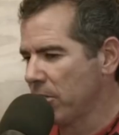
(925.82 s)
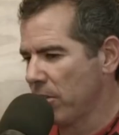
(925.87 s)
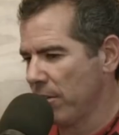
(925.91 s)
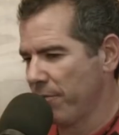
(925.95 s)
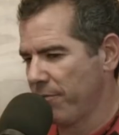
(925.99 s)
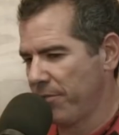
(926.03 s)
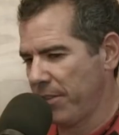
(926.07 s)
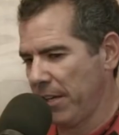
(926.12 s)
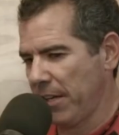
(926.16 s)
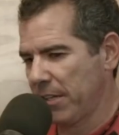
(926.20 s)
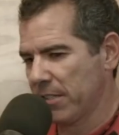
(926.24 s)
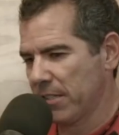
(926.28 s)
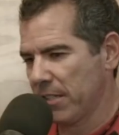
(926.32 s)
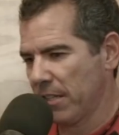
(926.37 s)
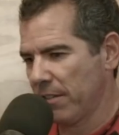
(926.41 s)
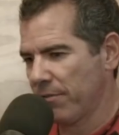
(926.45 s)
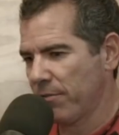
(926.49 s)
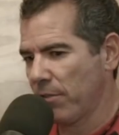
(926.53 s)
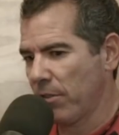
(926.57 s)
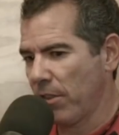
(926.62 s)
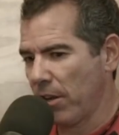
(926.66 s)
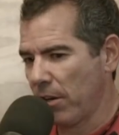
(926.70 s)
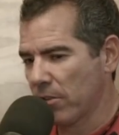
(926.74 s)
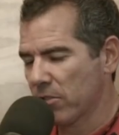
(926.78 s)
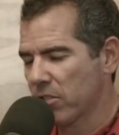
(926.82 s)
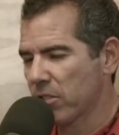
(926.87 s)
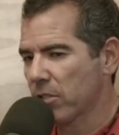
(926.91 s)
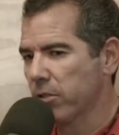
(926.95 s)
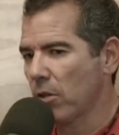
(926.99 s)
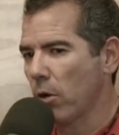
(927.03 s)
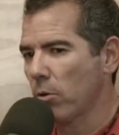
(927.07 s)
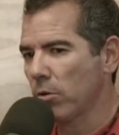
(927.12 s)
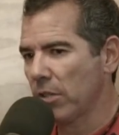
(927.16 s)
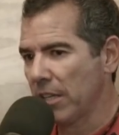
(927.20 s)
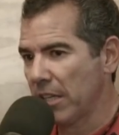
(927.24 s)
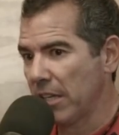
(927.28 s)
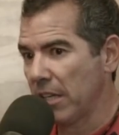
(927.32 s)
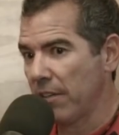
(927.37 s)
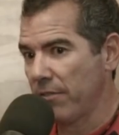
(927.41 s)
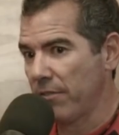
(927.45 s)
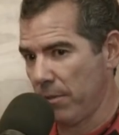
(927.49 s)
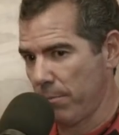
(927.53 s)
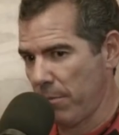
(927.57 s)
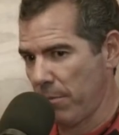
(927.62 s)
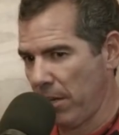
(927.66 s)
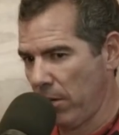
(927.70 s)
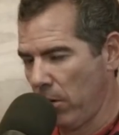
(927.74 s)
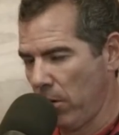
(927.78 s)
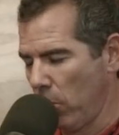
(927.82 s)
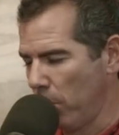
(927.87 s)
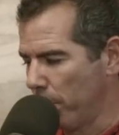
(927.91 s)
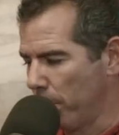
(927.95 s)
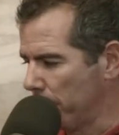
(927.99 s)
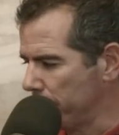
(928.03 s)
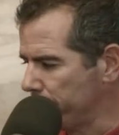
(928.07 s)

of things that are slowly giving me hope.